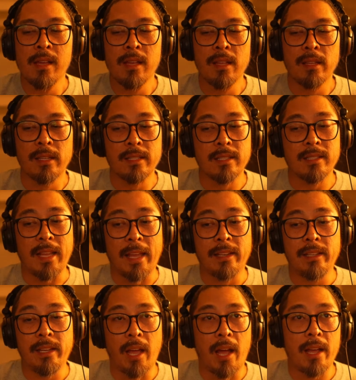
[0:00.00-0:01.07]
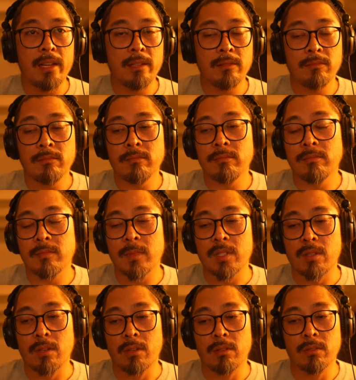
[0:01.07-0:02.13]
This is NDI.
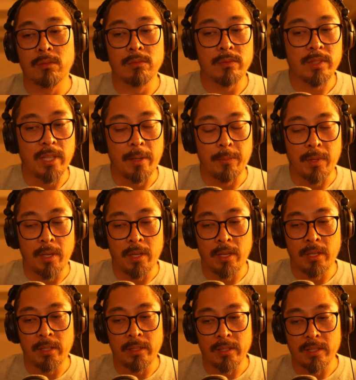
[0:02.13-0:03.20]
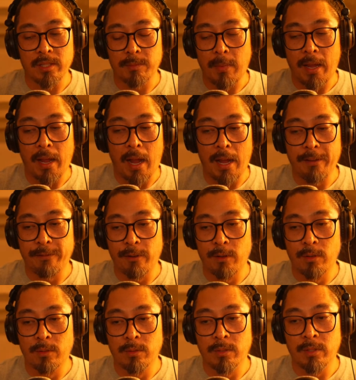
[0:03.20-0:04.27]
So same thing. This is my
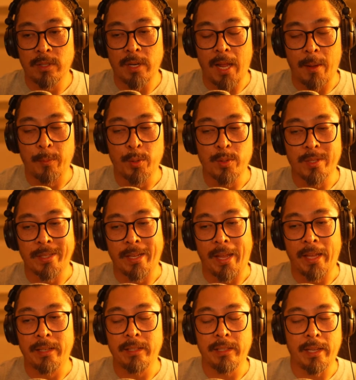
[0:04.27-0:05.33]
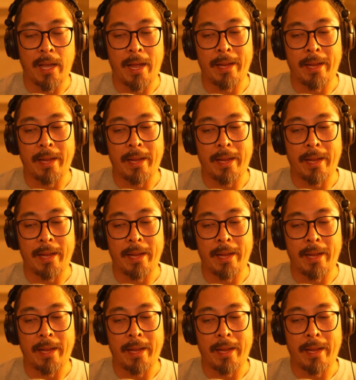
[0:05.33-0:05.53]
iPhone. I'm using NDI